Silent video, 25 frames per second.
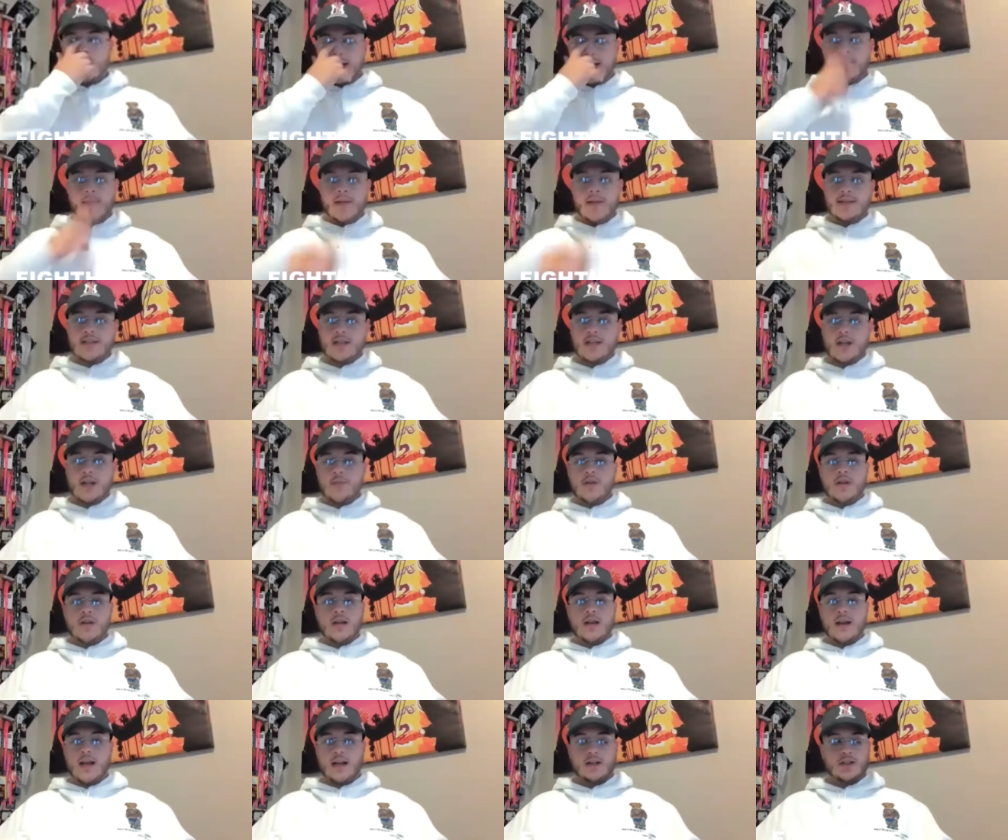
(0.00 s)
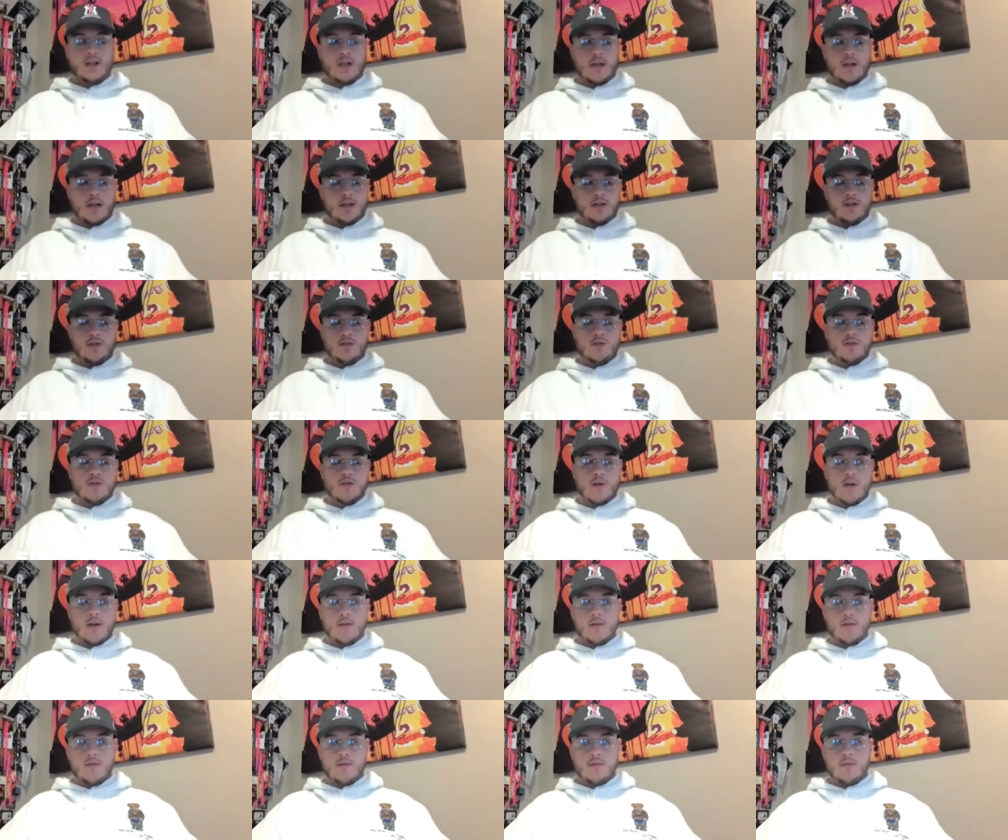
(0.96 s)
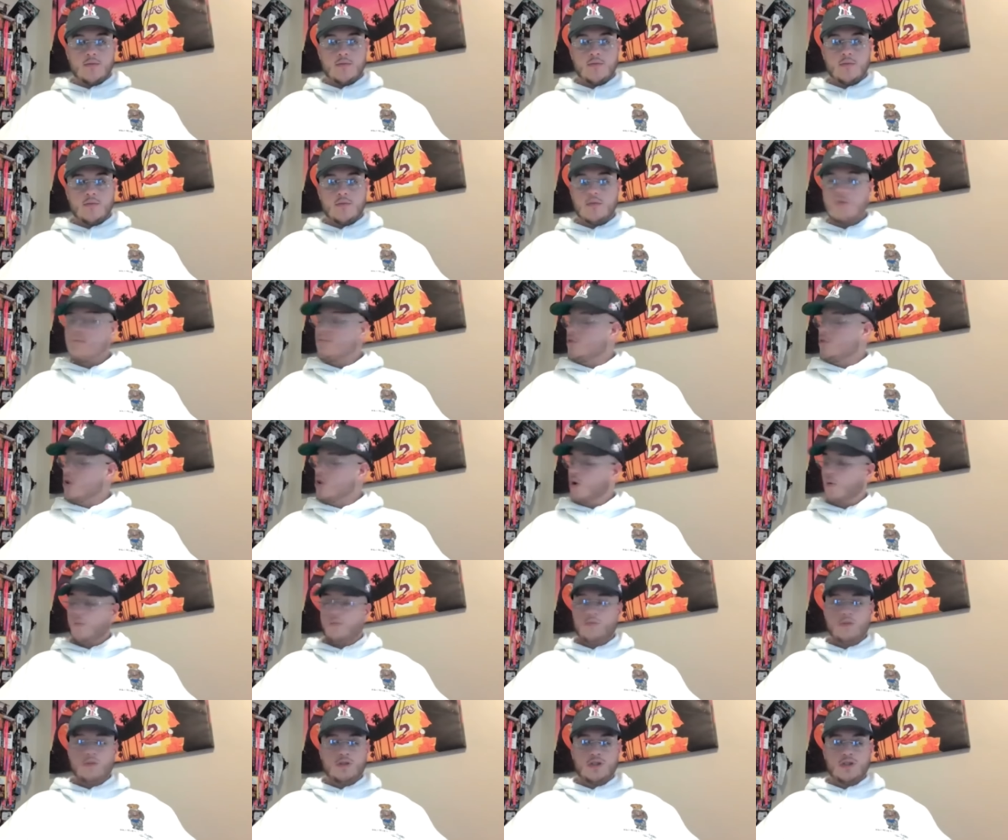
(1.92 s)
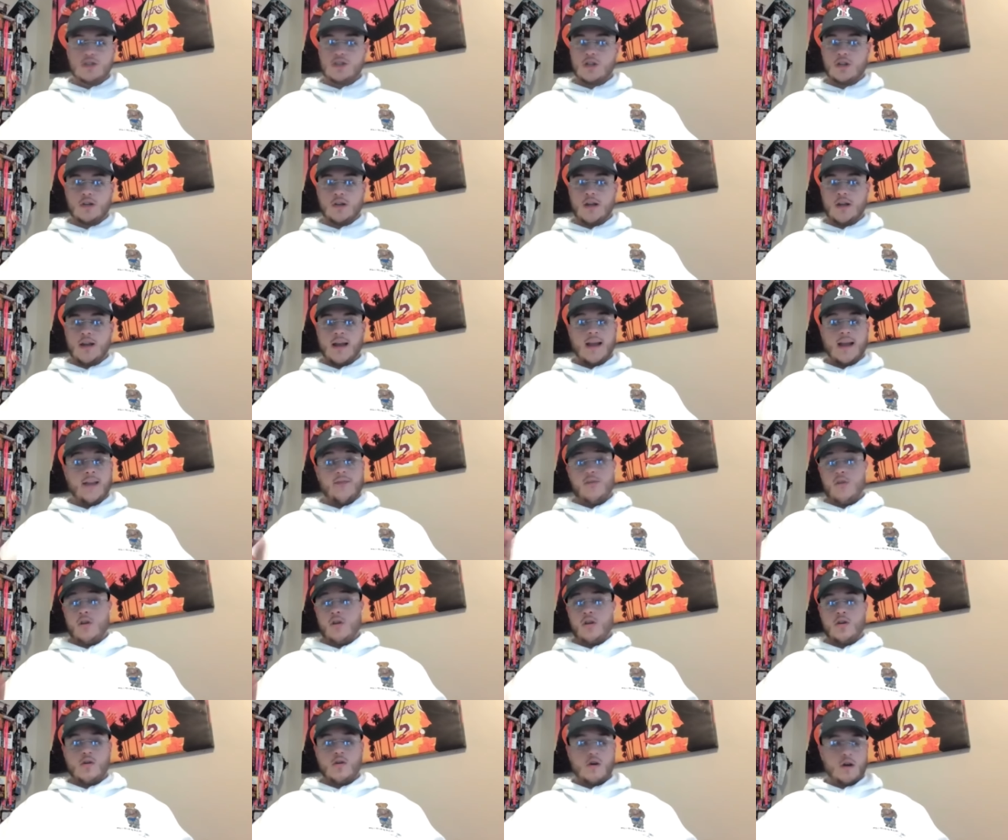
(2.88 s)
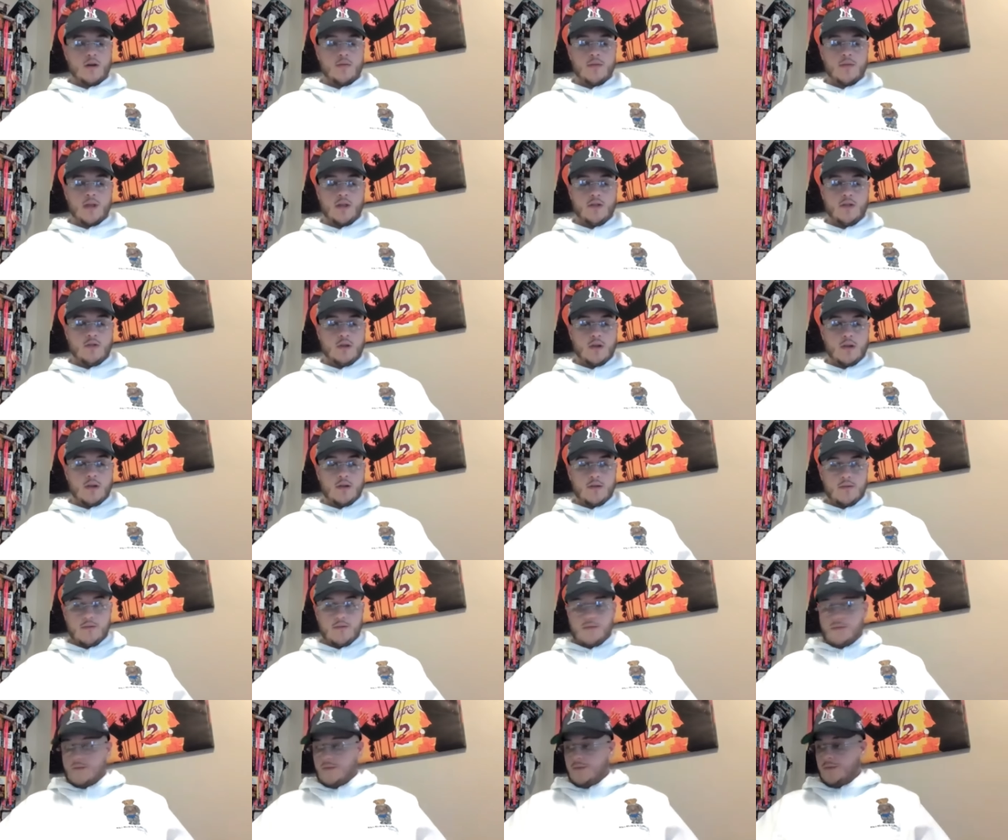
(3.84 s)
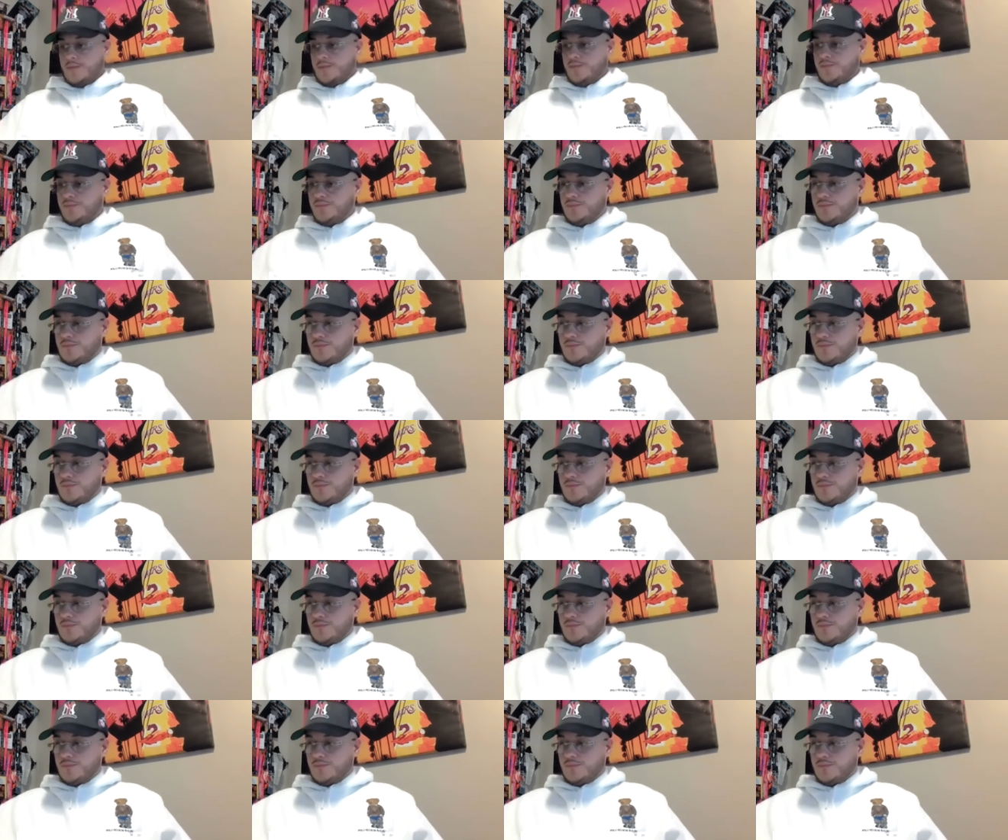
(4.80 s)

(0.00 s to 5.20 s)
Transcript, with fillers: It's not messing up your connection though. You're oh, it's not. Nope. You just oh, you like you're ignoring it. You good? I've